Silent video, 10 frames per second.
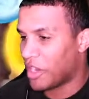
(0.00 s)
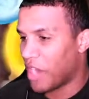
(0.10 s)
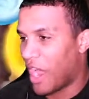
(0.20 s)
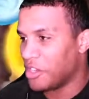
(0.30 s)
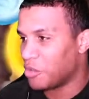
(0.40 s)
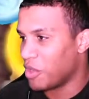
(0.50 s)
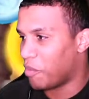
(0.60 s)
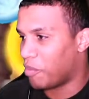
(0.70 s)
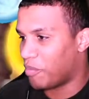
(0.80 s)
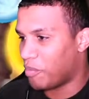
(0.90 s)
I just want
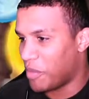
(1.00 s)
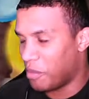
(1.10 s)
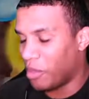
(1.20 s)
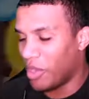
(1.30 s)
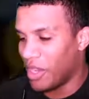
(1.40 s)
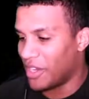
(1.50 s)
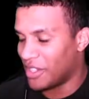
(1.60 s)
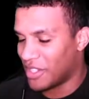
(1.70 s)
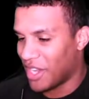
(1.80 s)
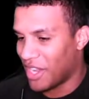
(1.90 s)
to be put in
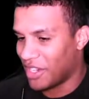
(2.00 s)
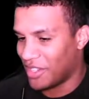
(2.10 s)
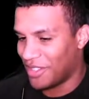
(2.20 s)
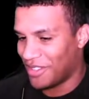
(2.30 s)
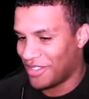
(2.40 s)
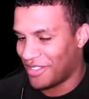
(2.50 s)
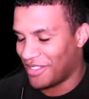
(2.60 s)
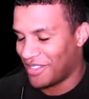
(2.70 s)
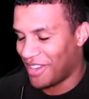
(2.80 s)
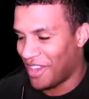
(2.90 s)

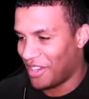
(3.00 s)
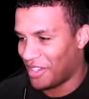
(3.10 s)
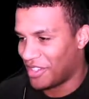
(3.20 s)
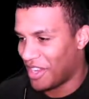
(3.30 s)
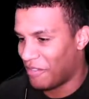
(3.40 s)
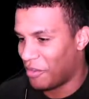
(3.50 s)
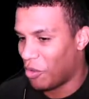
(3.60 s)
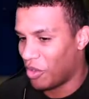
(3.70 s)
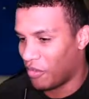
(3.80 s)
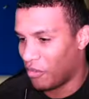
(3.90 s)
a safe
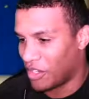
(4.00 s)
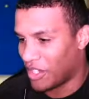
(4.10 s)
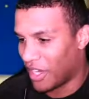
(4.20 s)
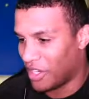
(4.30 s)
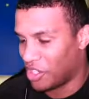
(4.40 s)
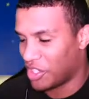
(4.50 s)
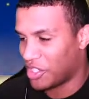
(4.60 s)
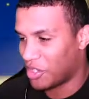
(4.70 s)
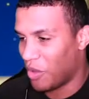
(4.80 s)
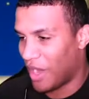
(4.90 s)
corner for a second,
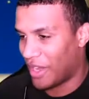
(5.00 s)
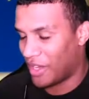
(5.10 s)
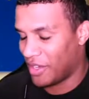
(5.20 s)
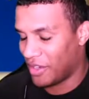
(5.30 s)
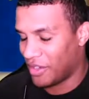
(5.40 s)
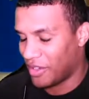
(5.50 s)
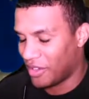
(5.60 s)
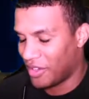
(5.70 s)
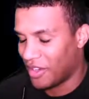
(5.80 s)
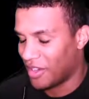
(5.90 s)
just so I can.
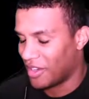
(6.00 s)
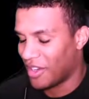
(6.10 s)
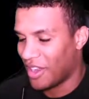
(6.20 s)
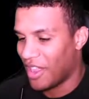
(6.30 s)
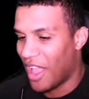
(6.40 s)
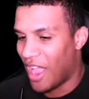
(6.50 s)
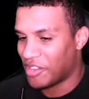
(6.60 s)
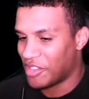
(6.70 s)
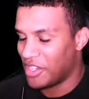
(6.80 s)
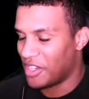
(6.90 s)
I
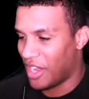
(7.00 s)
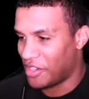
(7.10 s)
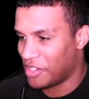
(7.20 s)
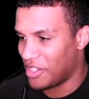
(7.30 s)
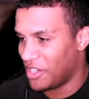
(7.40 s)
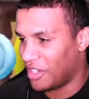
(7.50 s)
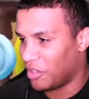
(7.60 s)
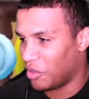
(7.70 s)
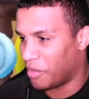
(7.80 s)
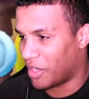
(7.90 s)
just need a
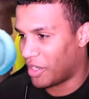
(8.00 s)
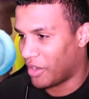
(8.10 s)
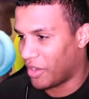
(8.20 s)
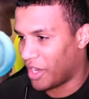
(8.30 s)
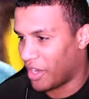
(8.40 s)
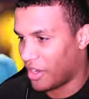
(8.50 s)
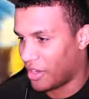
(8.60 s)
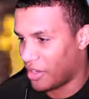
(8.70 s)
little bit of clarity here.